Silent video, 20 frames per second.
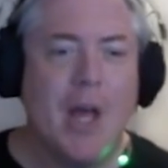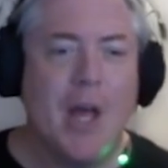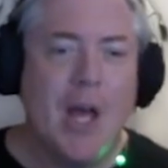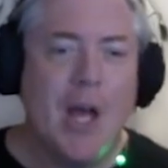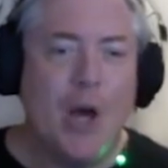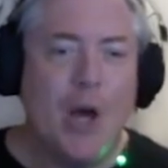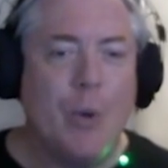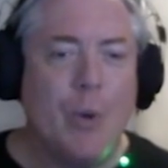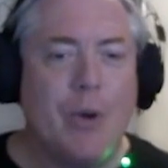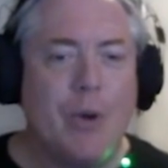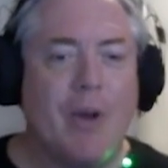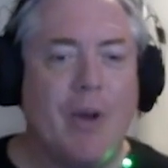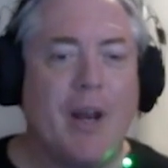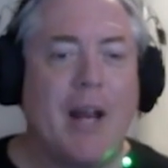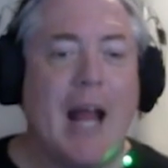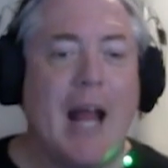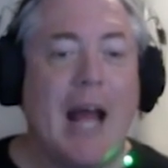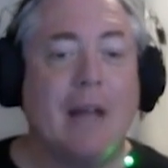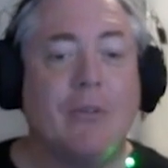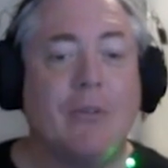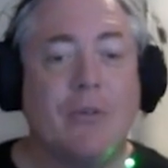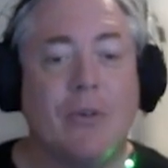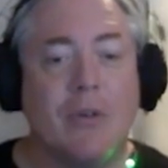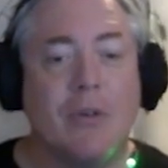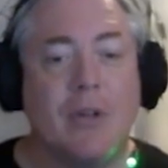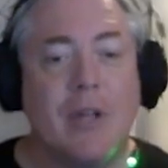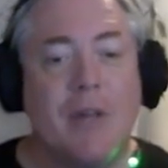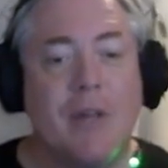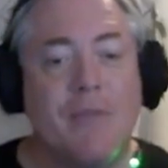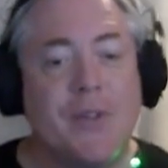We credit Antoine
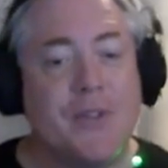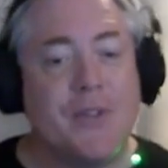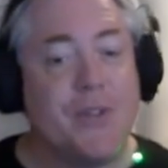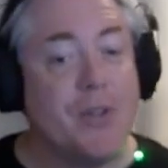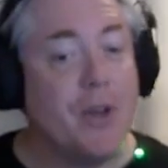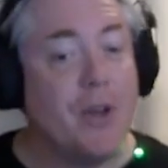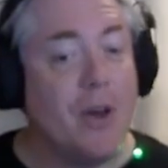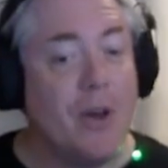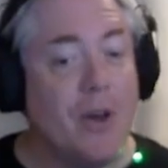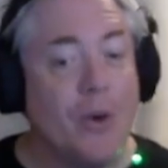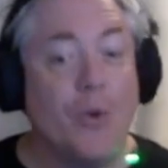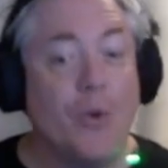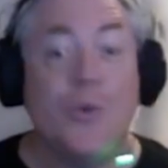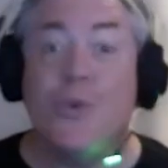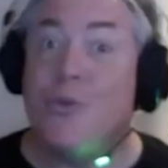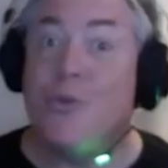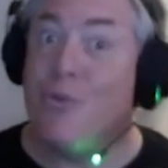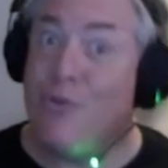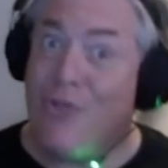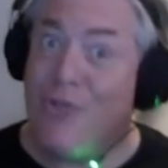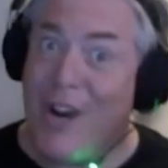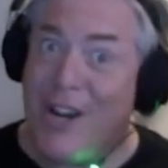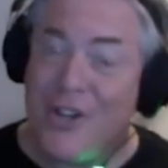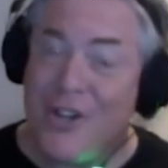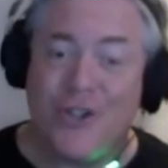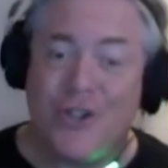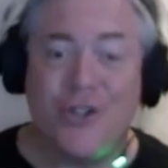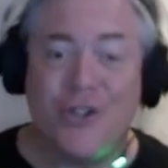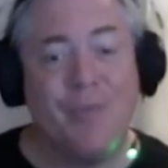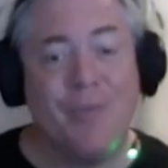Lavoisier, who's
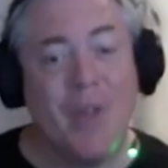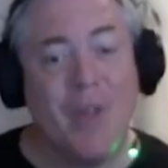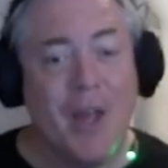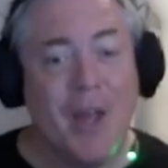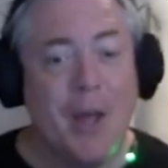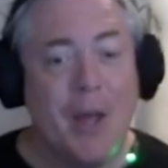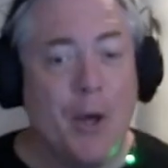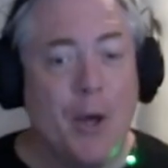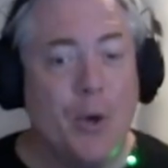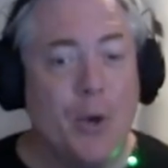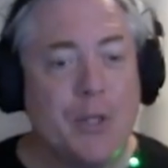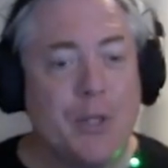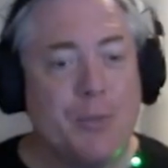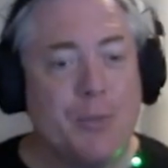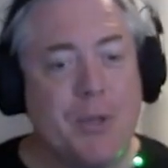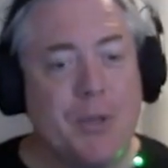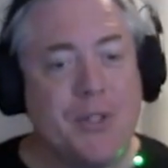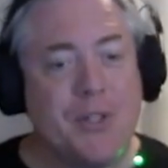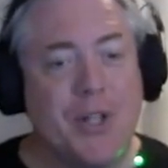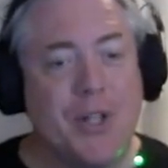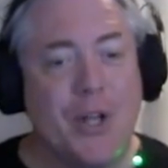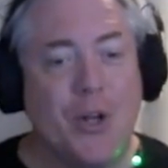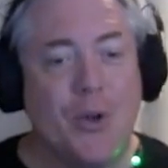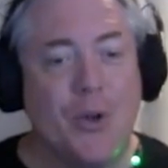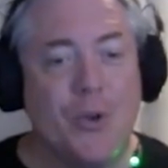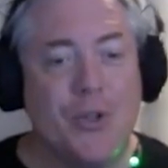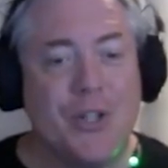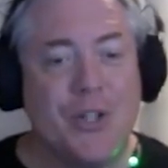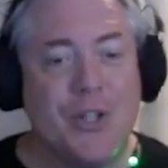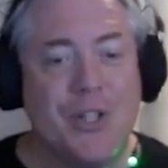French, who expressed the
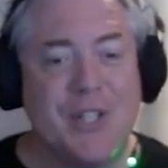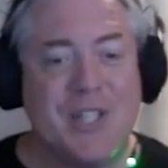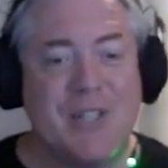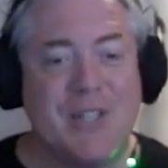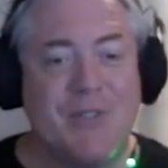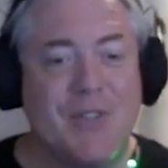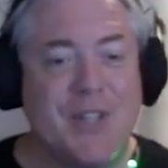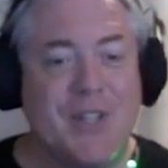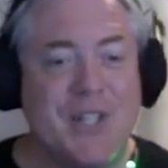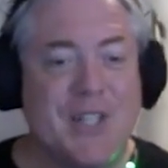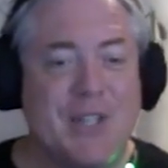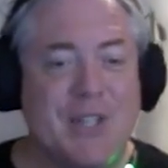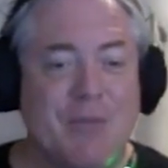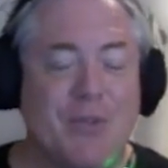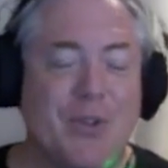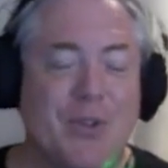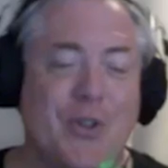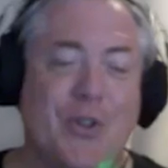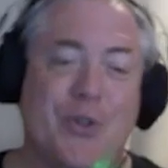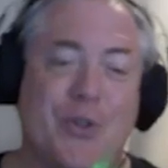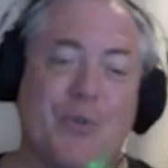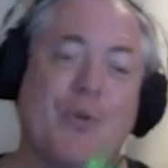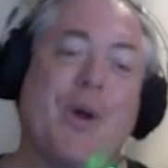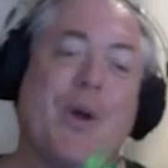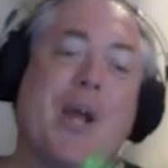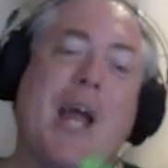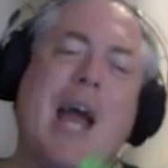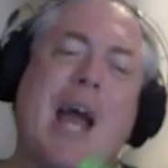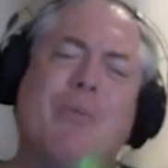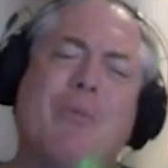conclusion in
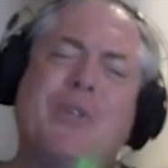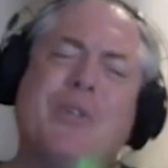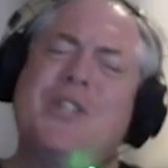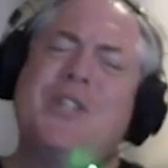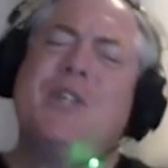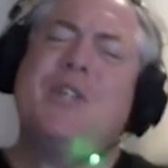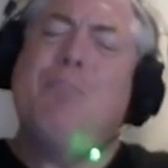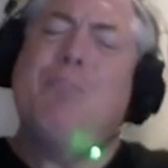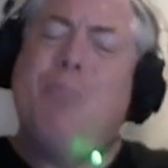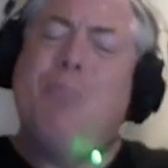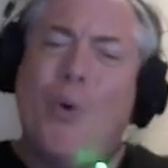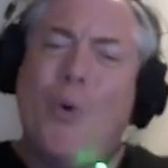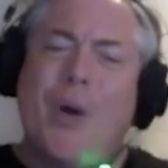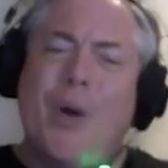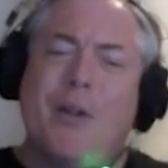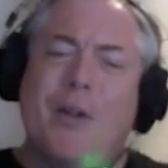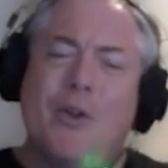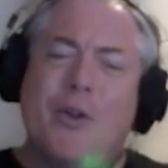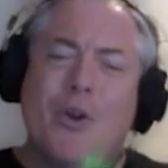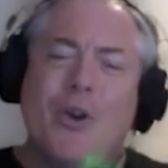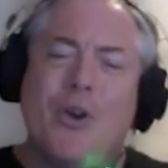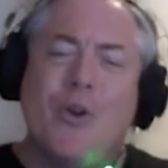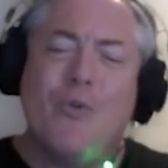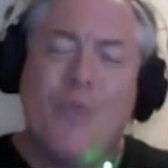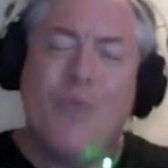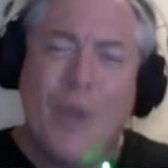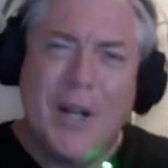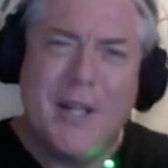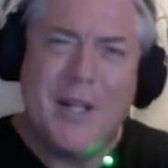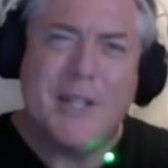1773, and which is a point you can
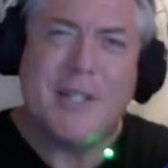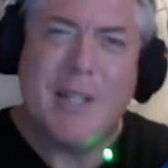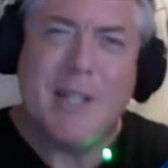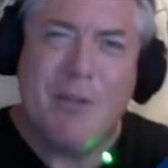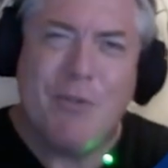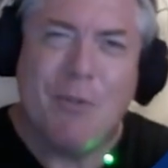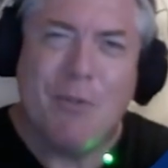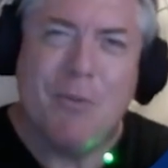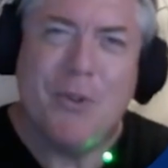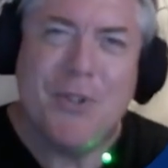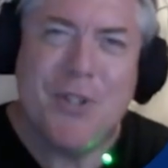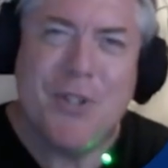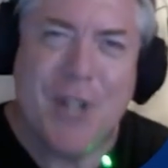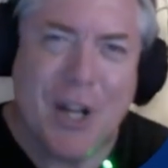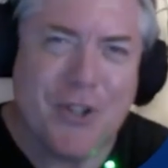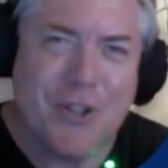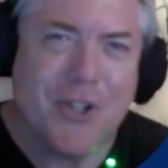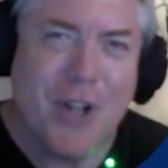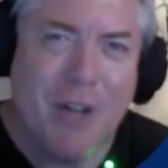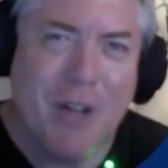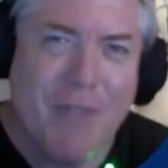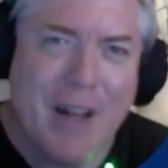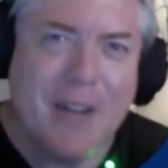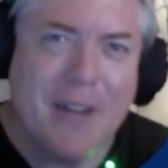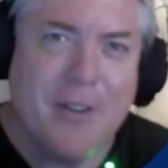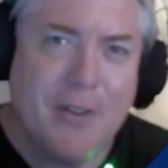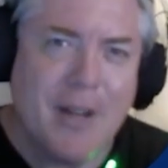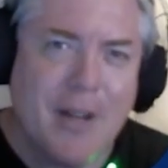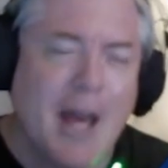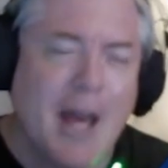really see from the discussion I've had today.